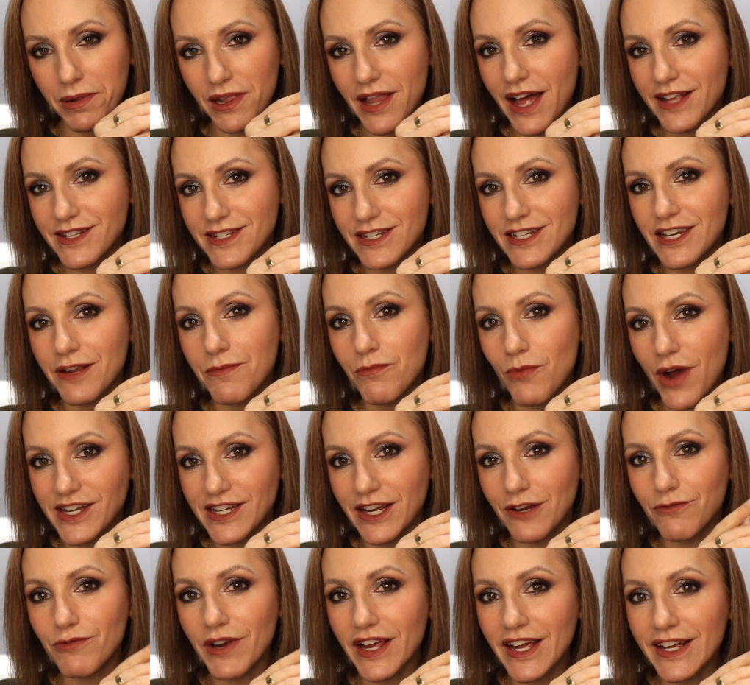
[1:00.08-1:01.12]
platinum
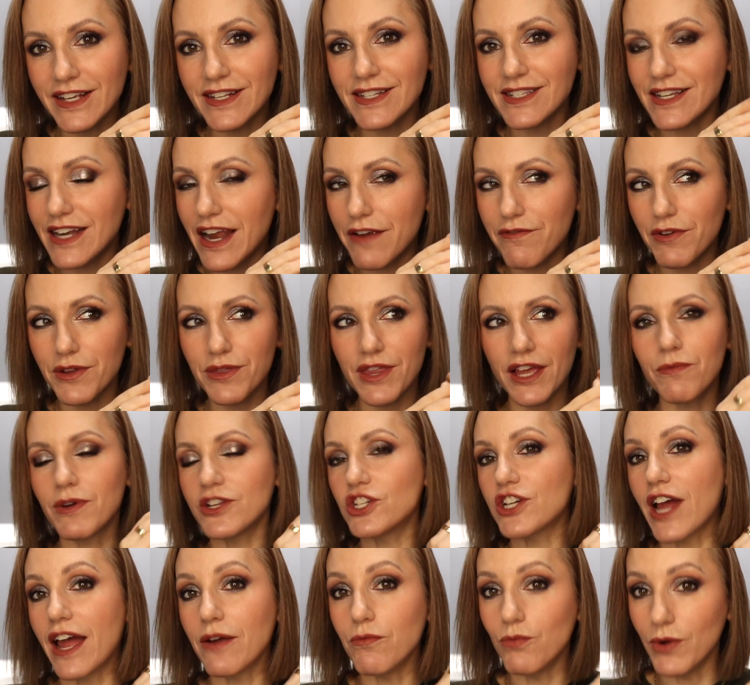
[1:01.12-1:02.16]
wedding rings and everything,
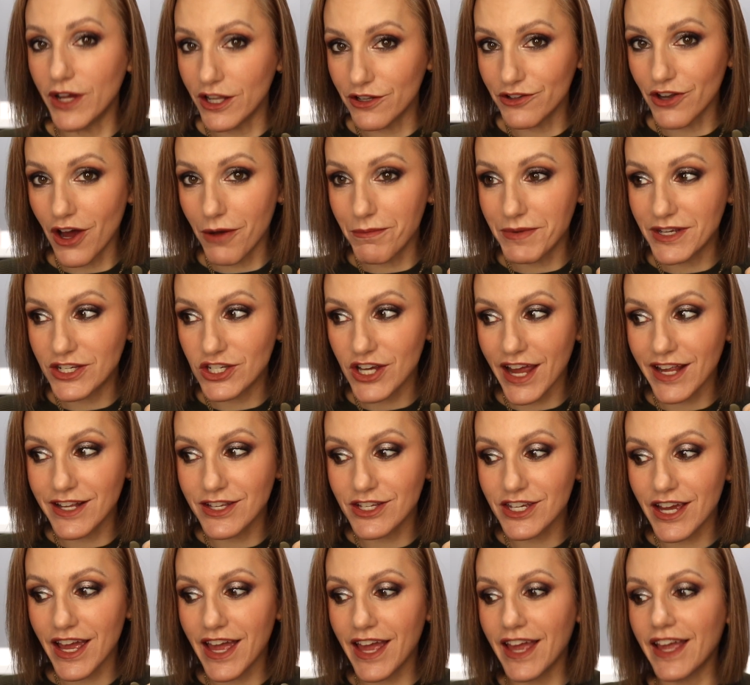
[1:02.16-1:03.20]
which I will not be
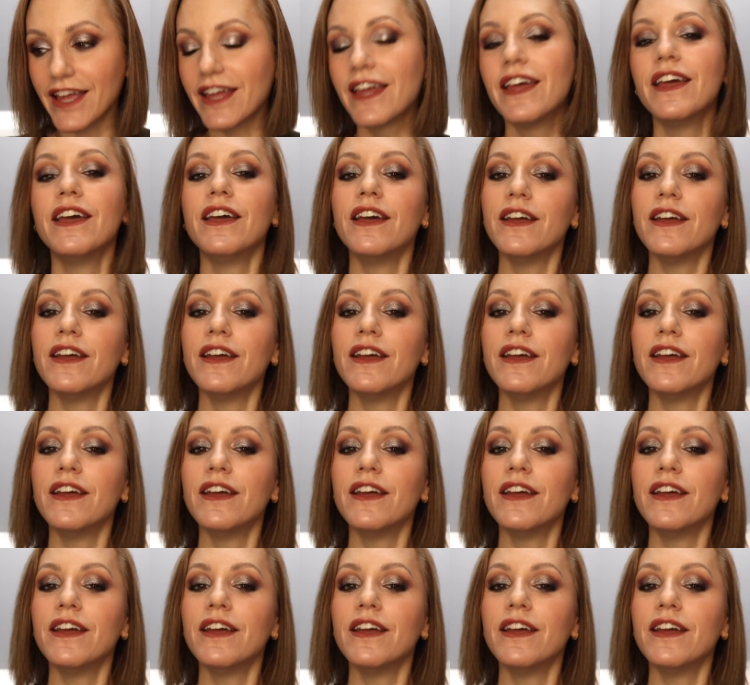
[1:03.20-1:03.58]
changing.